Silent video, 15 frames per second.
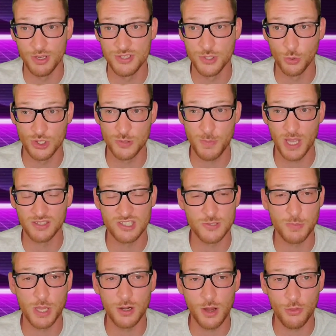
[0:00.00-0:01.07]
So expect to
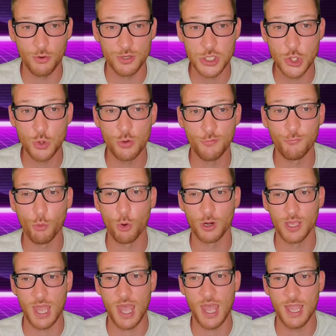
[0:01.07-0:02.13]
spend another 2 to
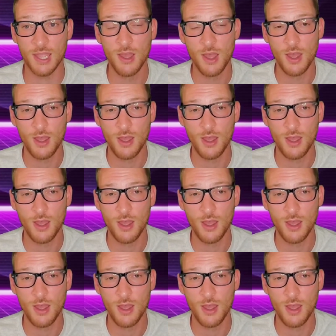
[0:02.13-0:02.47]
4K